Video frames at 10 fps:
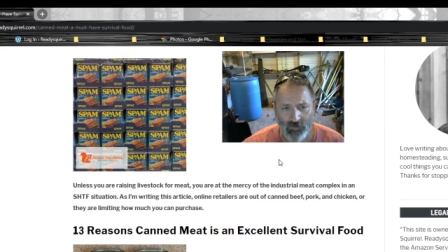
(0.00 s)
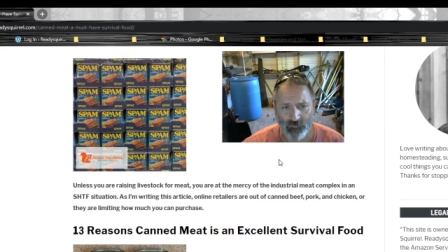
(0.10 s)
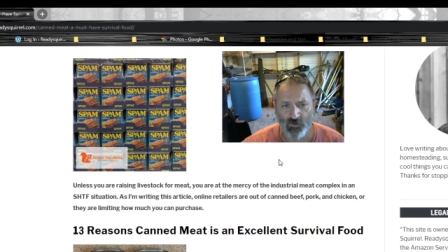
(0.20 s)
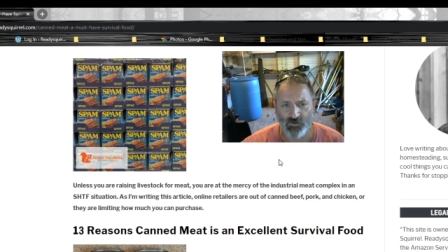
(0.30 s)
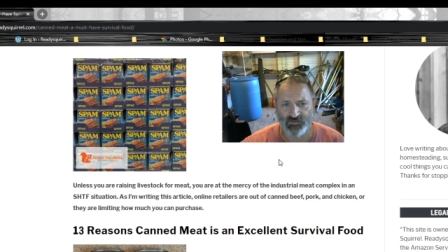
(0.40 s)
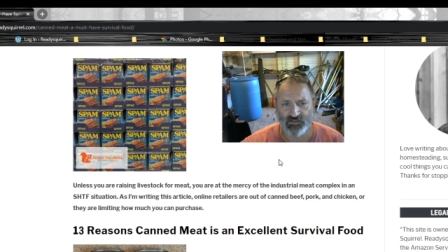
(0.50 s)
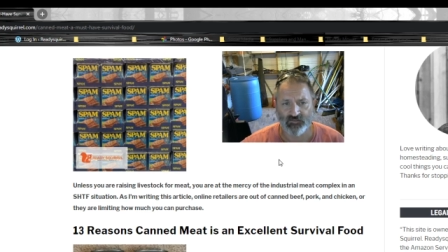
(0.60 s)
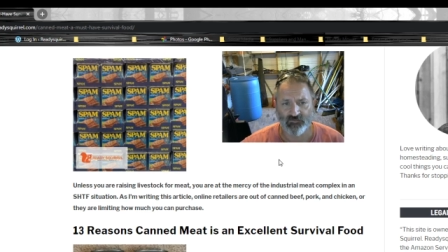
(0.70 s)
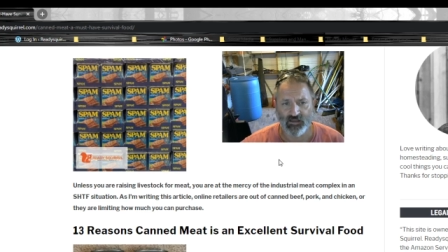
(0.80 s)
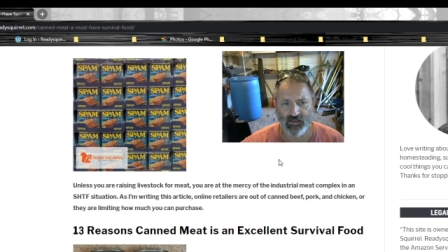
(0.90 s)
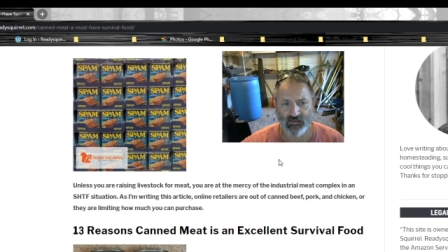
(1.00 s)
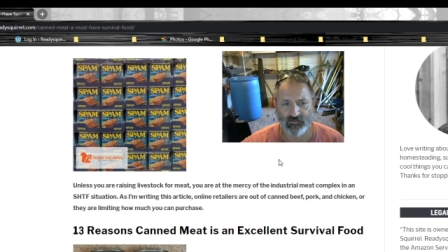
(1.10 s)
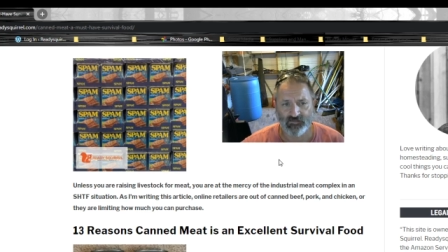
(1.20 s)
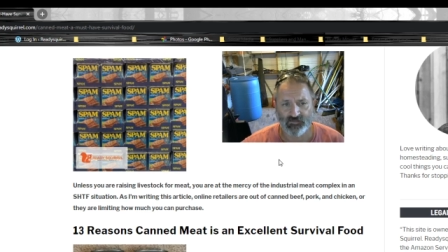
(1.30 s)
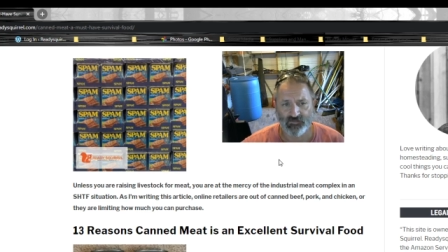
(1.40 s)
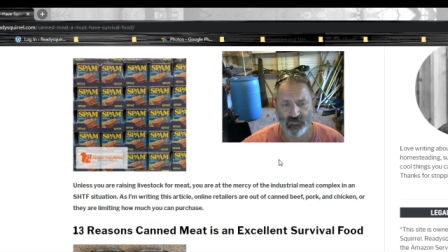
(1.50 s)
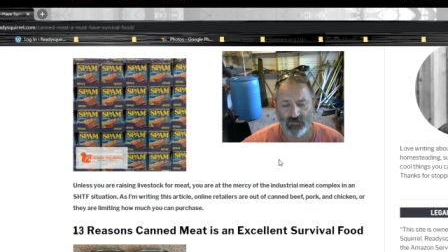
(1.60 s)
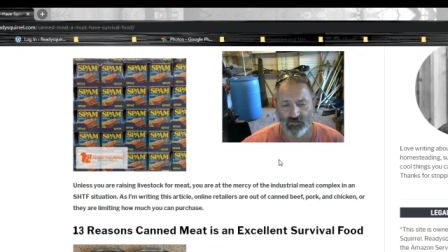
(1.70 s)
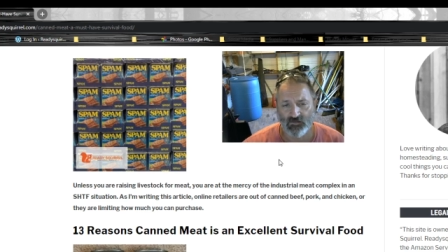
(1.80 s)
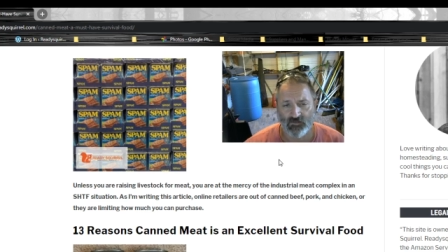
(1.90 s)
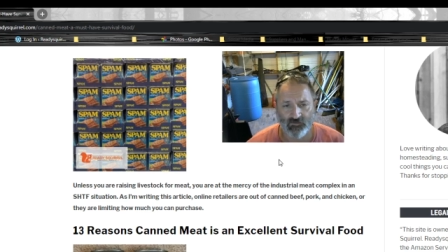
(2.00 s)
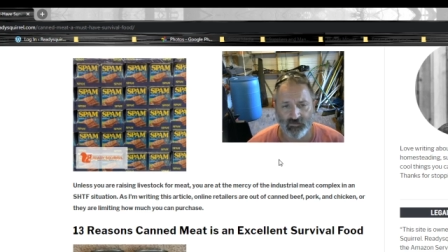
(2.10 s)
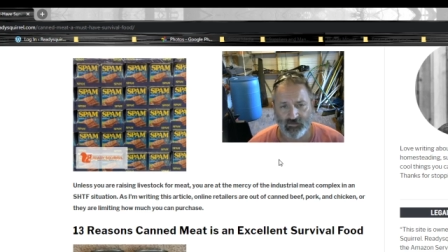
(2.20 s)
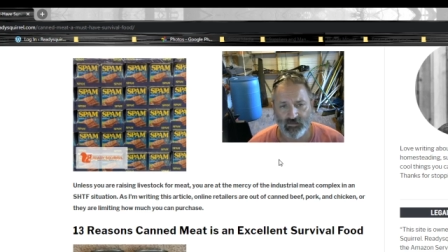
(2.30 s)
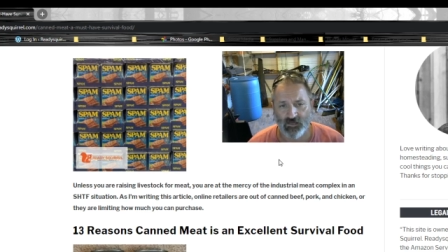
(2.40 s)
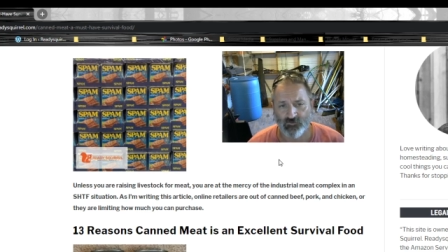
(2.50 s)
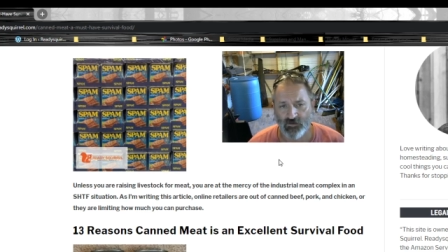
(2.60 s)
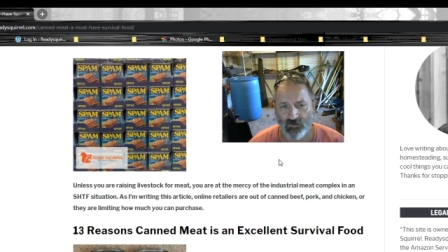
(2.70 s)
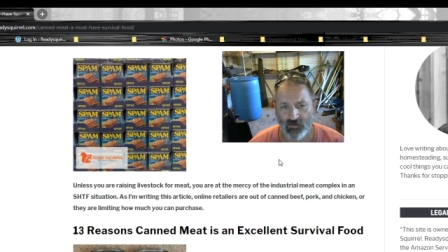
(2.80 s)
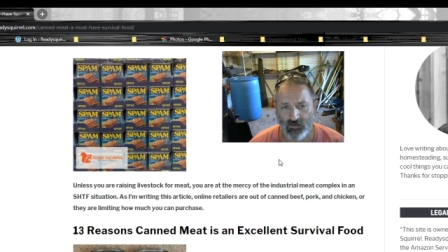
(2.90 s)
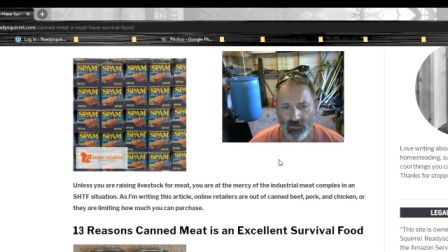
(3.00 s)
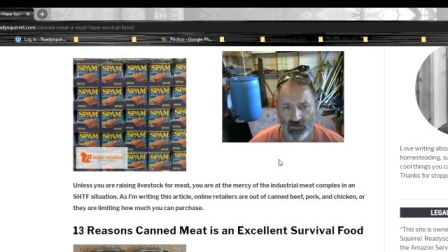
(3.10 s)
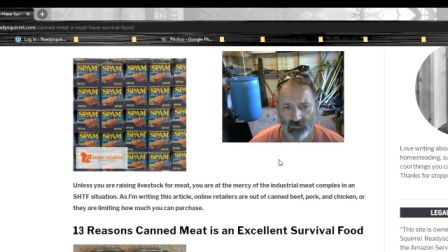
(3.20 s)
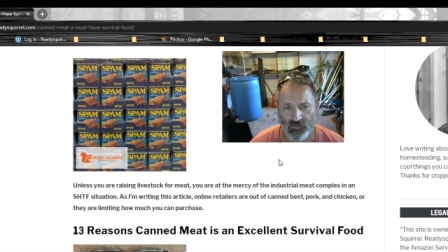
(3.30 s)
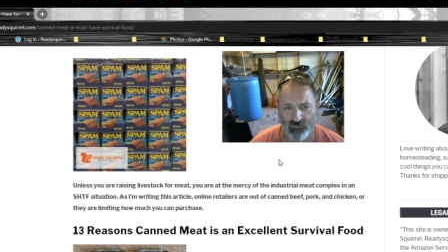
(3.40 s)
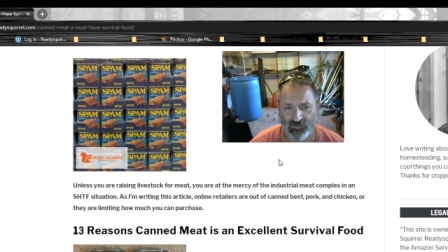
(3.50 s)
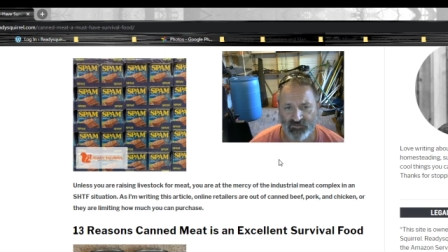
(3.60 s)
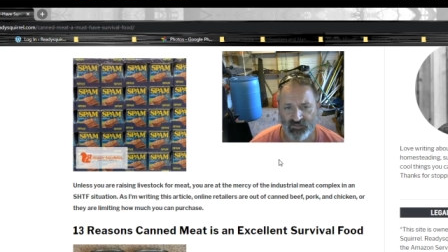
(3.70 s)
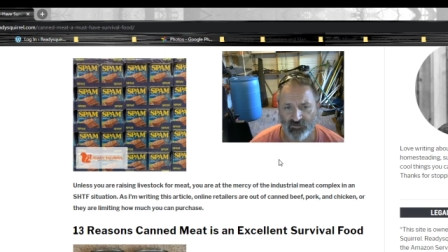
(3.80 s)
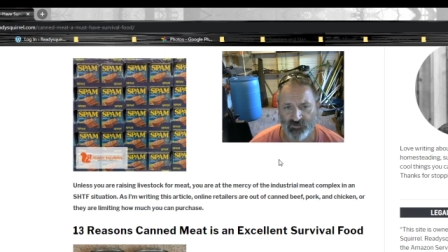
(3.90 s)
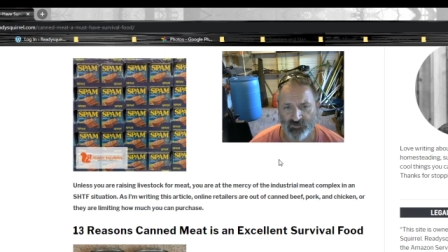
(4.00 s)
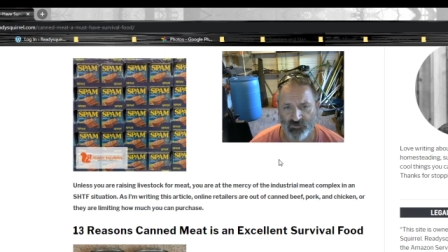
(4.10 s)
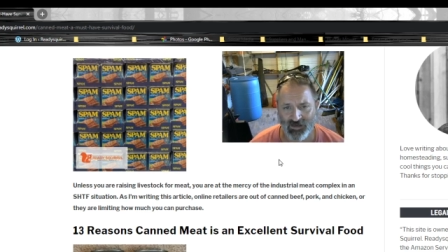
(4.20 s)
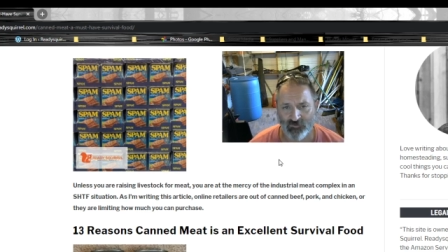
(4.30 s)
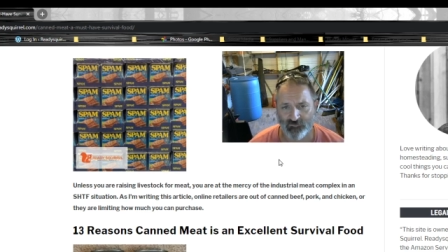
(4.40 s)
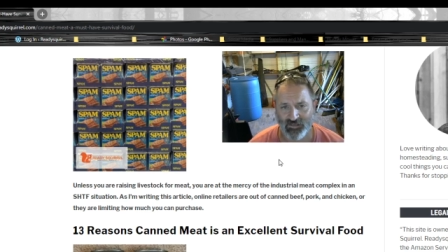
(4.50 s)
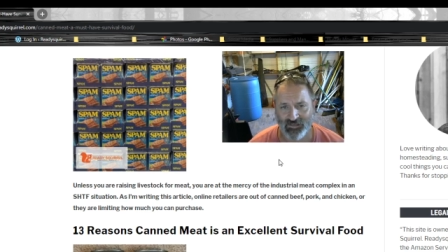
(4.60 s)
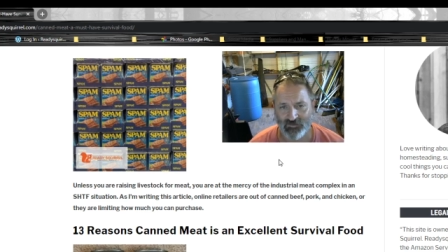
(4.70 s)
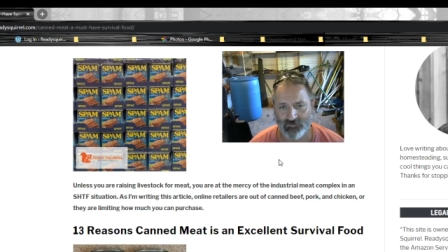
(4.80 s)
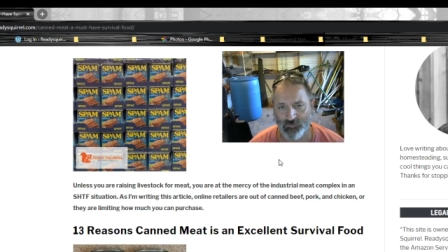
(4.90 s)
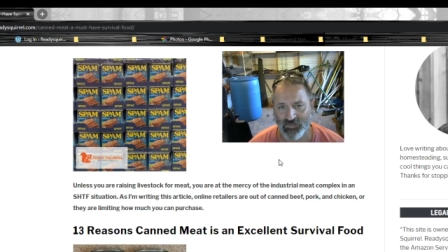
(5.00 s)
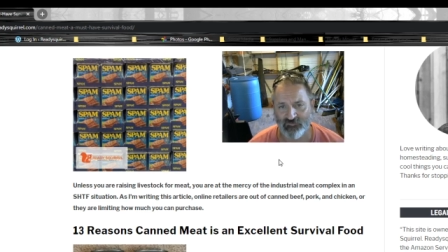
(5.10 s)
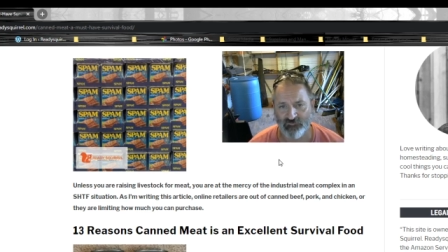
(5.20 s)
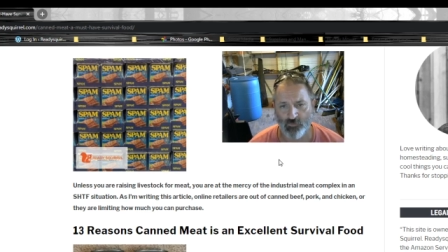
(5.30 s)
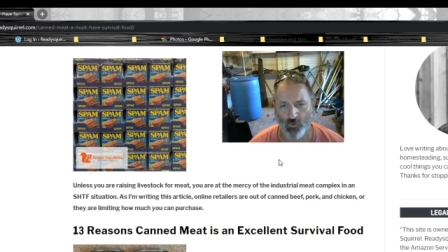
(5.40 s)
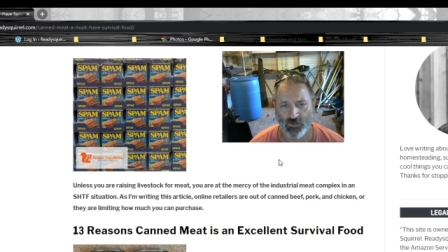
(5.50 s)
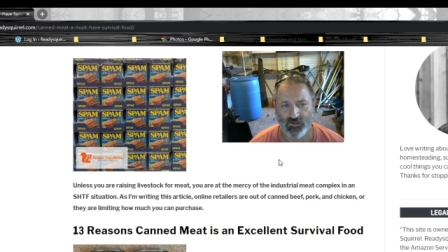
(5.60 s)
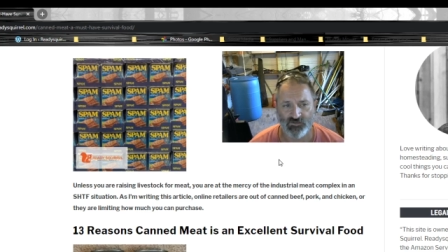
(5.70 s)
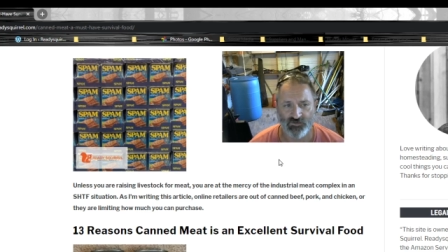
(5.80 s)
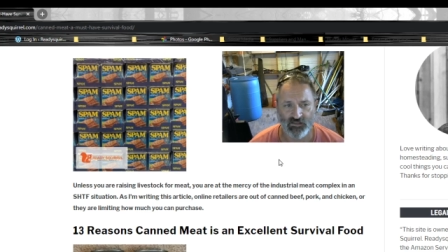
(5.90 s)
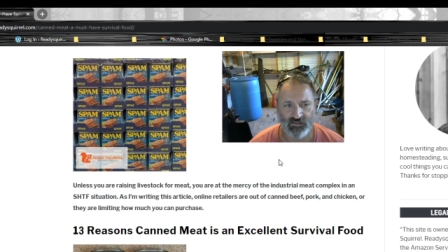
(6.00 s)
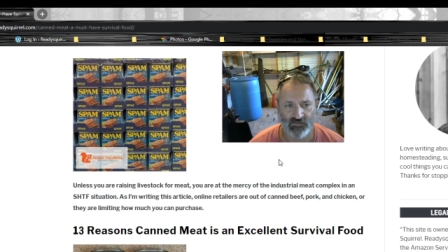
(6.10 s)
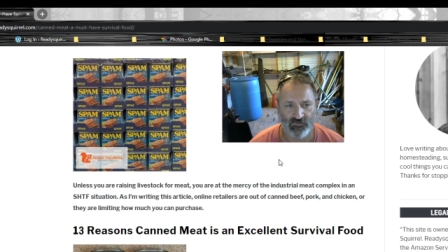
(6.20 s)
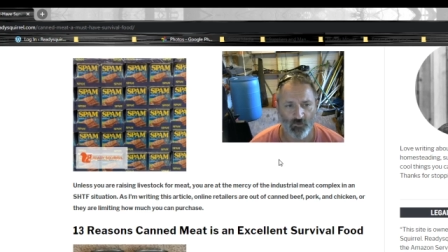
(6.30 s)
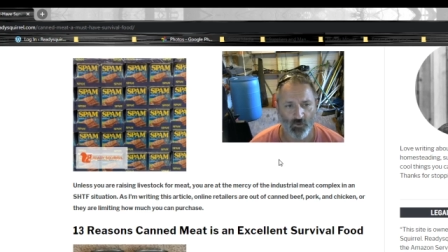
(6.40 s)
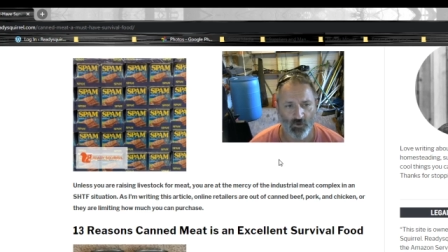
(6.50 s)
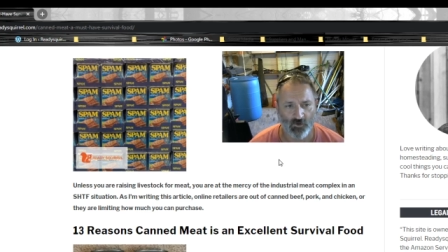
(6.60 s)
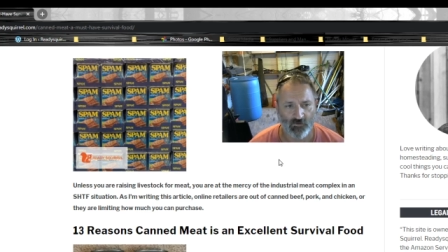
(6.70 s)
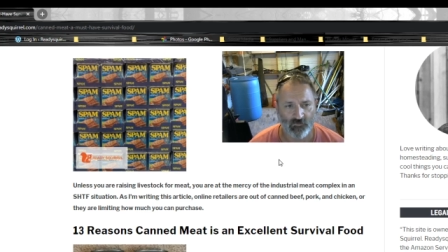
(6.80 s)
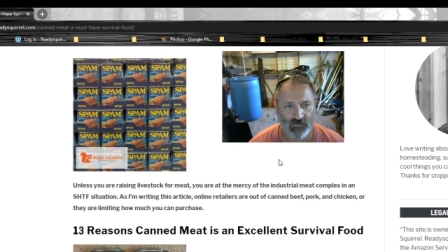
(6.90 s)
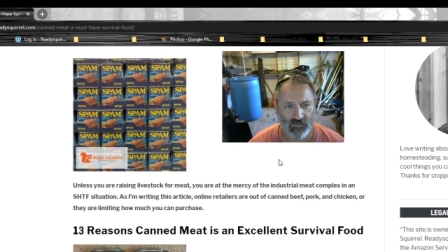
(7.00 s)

I'm noticing that uh, on, uh, online retailers are out of canned beef, pork, and chicken, or